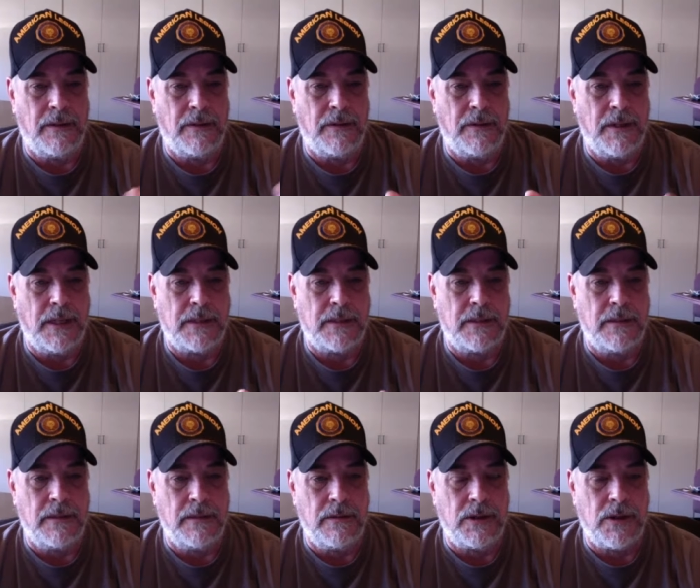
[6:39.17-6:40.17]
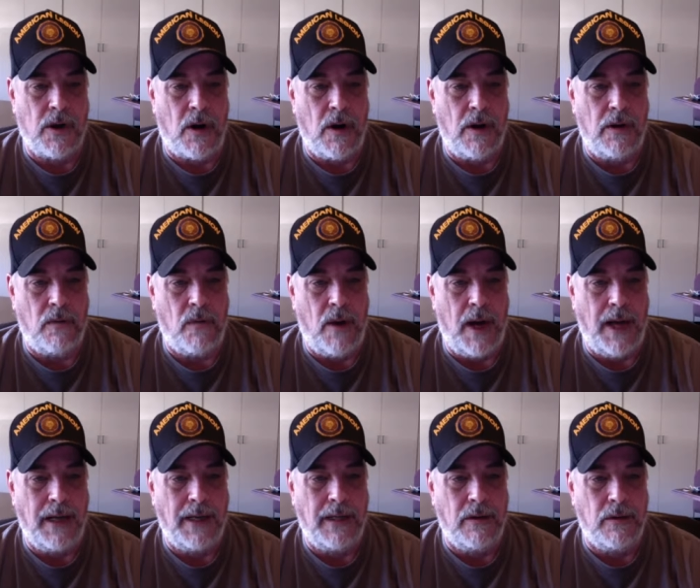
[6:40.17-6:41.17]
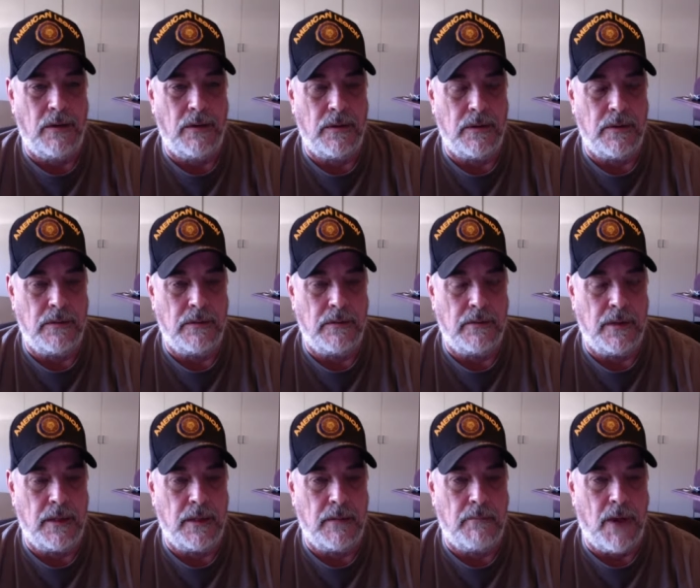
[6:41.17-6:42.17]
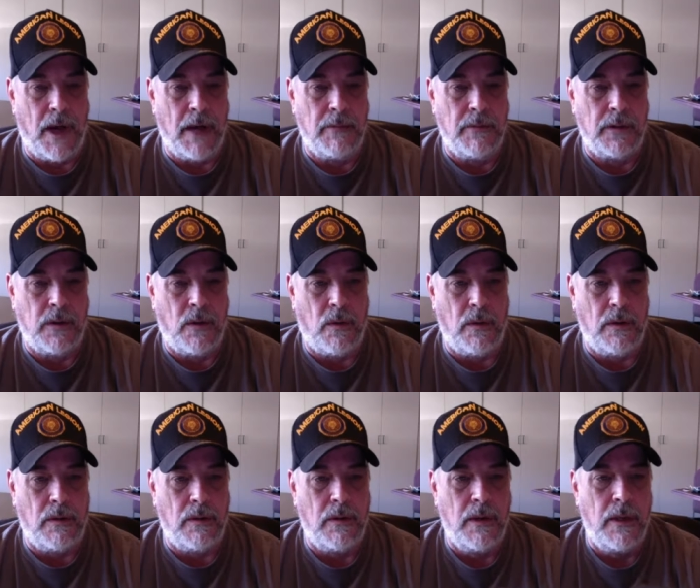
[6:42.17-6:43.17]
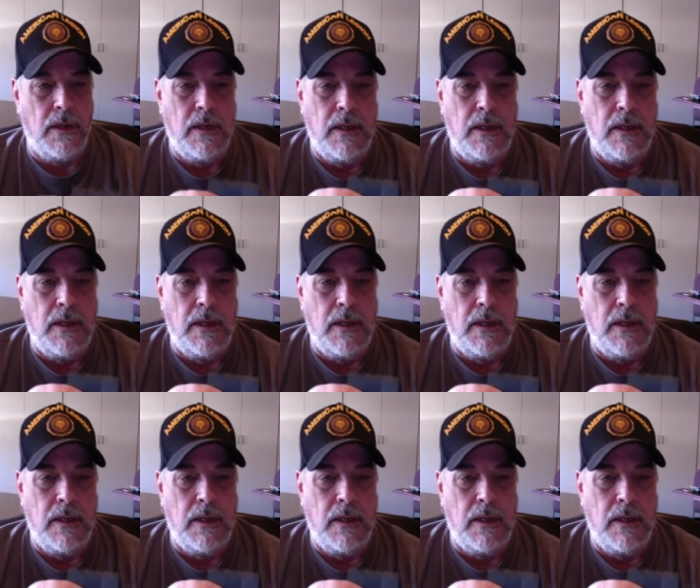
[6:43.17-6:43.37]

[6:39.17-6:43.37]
that's the start winding, or the bottom of the coil,